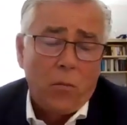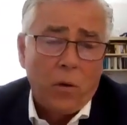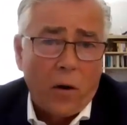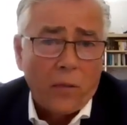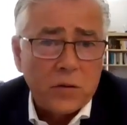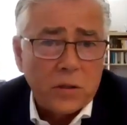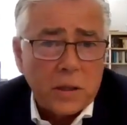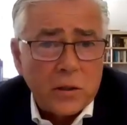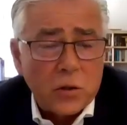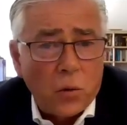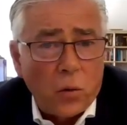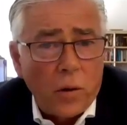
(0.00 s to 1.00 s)
We obviously
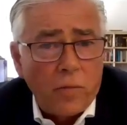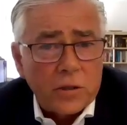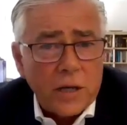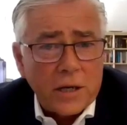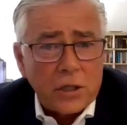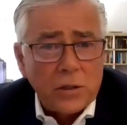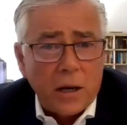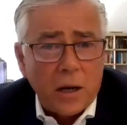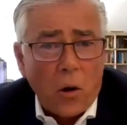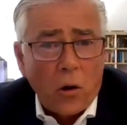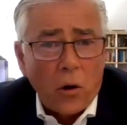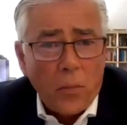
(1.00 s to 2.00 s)
saw a recession
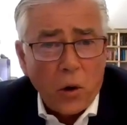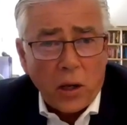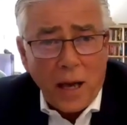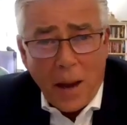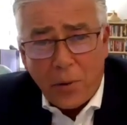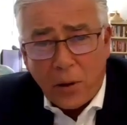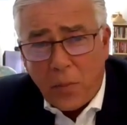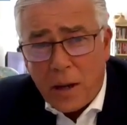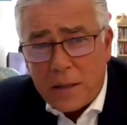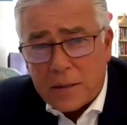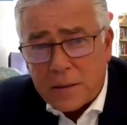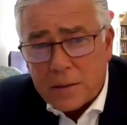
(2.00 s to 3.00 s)
on a per capita
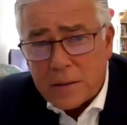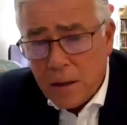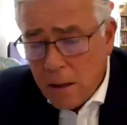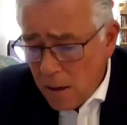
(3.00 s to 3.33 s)
basis.